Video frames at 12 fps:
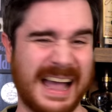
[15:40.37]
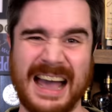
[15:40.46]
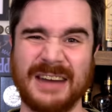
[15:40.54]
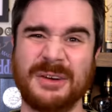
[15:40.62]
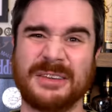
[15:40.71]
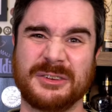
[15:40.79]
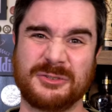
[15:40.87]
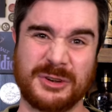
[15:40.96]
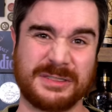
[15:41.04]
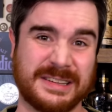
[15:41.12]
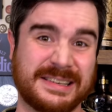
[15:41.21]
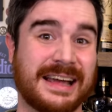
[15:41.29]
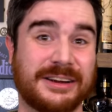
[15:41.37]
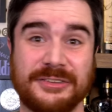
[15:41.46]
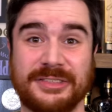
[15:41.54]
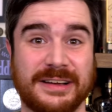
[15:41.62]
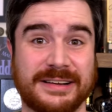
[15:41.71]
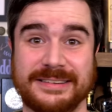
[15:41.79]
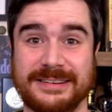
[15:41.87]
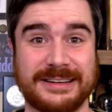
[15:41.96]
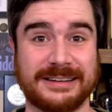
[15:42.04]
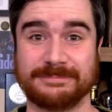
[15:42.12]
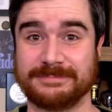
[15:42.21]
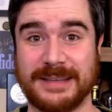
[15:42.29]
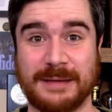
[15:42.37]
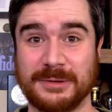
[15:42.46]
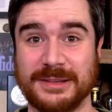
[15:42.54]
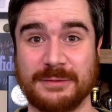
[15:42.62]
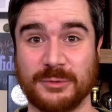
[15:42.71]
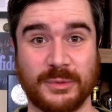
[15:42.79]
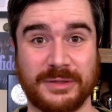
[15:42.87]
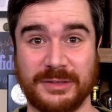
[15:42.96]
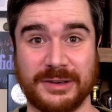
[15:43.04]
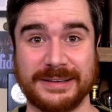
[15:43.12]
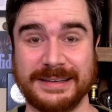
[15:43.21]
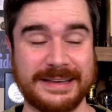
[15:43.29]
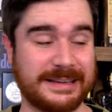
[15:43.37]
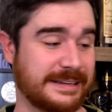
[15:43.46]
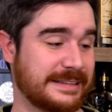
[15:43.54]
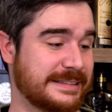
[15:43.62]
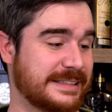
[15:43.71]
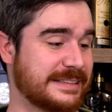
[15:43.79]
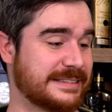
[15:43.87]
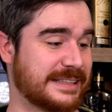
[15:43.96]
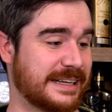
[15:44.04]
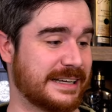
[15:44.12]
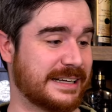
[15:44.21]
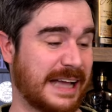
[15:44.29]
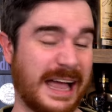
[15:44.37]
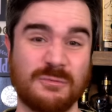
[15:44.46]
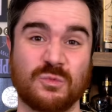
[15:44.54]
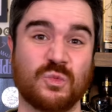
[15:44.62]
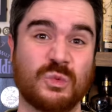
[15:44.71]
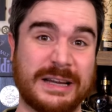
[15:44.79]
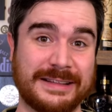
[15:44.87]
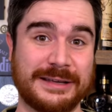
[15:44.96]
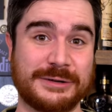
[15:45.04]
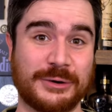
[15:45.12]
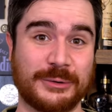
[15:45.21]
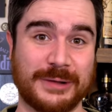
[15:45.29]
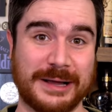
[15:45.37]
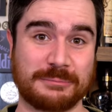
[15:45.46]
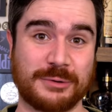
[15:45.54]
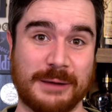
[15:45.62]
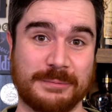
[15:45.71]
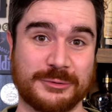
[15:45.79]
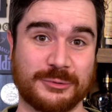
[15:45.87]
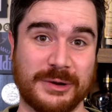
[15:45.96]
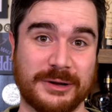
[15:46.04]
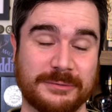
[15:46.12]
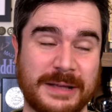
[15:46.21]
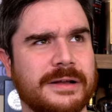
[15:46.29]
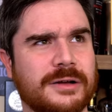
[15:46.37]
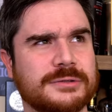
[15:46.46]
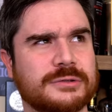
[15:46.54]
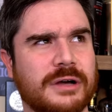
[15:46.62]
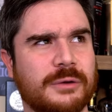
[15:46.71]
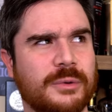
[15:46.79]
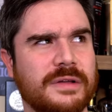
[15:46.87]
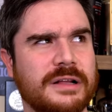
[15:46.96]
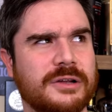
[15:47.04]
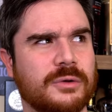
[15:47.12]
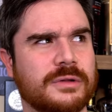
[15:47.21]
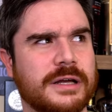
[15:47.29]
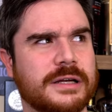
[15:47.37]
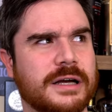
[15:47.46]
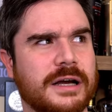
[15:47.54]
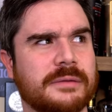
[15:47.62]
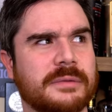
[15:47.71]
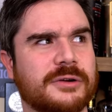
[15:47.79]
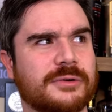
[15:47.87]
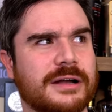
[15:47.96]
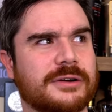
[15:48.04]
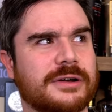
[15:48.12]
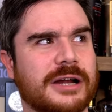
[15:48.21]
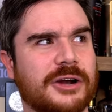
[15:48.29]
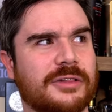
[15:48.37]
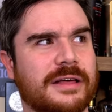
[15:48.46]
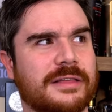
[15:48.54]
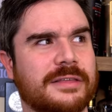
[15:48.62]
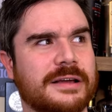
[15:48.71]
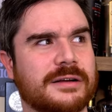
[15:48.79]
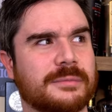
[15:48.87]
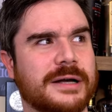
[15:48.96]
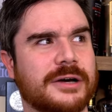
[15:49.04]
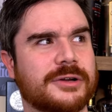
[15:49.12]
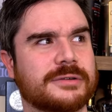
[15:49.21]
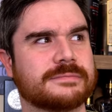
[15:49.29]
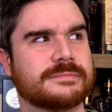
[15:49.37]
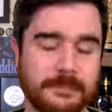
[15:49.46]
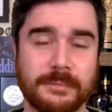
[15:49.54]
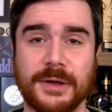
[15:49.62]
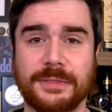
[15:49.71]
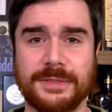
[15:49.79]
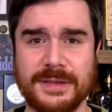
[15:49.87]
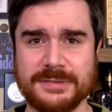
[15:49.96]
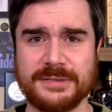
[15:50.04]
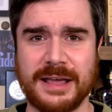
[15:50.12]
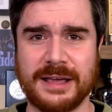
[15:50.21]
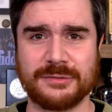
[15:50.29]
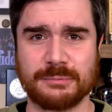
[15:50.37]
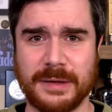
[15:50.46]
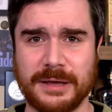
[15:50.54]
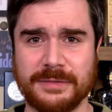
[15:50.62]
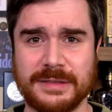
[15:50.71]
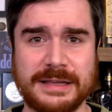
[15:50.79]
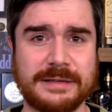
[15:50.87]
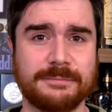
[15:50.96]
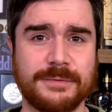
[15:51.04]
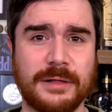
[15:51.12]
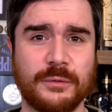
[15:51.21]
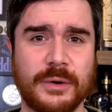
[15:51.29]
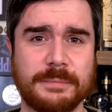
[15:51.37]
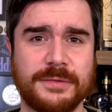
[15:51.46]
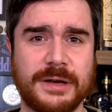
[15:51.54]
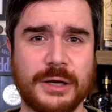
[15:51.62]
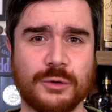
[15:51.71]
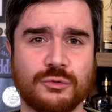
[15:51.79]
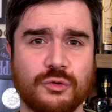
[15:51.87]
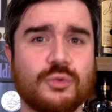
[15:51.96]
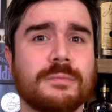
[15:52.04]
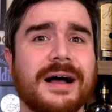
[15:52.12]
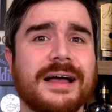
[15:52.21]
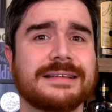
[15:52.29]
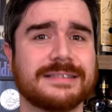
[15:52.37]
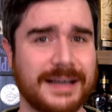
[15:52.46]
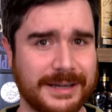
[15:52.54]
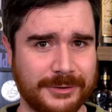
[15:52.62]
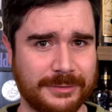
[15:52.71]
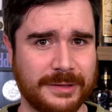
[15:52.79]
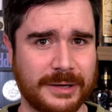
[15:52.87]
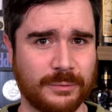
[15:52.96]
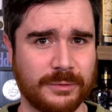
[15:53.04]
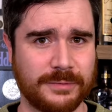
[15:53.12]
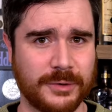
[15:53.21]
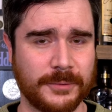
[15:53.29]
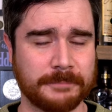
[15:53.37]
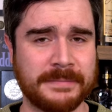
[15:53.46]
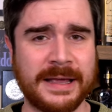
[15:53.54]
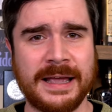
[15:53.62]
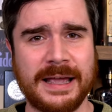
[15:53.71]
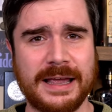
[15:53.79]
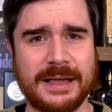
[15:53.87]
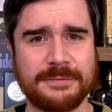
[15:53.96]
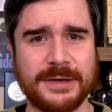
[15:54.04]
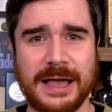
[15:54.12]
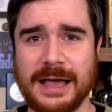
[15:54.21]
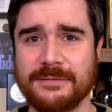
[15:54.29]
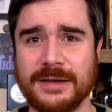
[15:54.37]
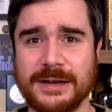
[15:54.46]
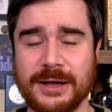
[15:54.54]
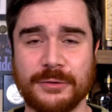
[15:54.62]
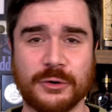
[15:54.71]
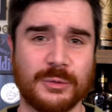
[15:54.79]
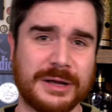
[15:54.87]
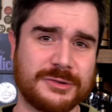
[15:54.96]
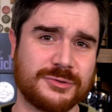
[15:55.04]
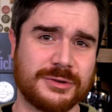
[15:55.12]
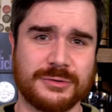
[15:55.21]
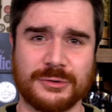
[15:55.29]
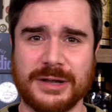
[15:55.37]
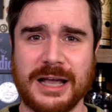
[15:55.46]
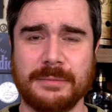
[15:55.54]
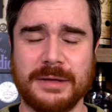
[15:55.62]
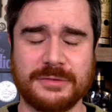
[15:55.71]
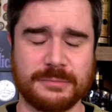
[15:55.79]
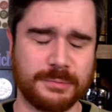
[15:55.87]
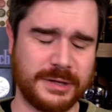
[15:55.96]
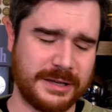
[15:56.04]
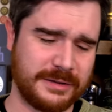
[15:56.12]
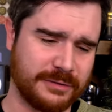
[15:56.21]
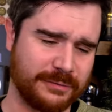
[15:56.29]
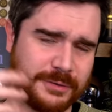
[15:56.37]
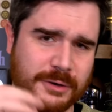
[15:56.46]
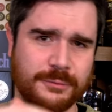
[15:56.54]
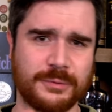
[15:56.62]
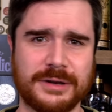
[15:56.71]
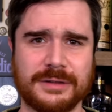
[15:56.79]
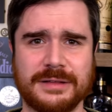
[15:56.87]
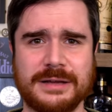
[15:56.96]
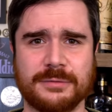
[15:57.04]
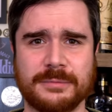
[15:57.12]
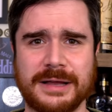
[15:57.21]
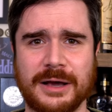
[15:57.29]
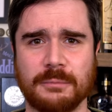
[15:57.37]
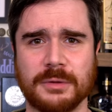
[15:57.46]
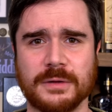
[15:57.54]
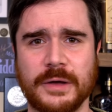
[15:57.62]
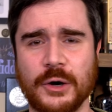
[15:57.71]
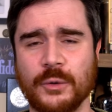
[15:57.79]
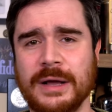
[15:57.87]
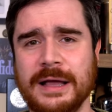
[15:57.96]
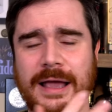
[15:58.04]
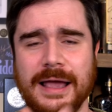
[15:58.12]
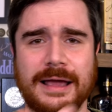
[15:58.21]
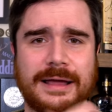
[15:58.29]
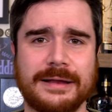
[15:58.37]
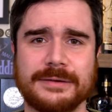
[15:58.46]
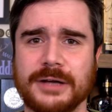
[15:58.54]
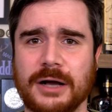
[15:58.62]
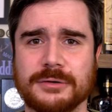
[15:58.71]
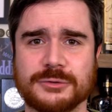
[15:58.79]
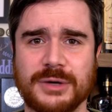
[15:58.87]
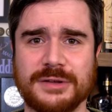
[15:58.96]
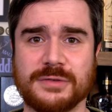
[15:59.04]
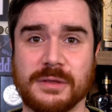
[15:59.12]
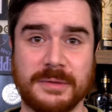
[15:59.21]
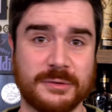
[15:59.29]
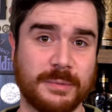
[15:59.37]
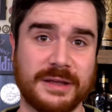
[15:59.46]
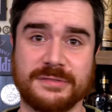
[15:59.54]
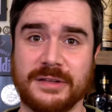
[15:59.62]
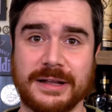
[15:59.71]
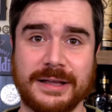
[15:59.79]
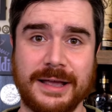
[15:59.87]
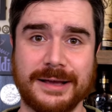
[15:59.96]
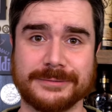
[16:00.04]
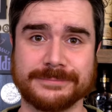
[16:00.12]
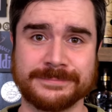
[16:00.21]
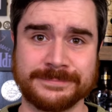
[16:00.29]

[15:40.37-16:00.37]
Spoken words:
I'd rather drink the Tiger Thiccc. I'm a level with you, because I really don't like Proper 12. And also, I really don't like Conor McGregor, now that I think about it. But this has been the follow-up video to my Tiger Thiccc review. If you have any other questions or comments, please feel free to leave them down below, and I'll address them as best I can.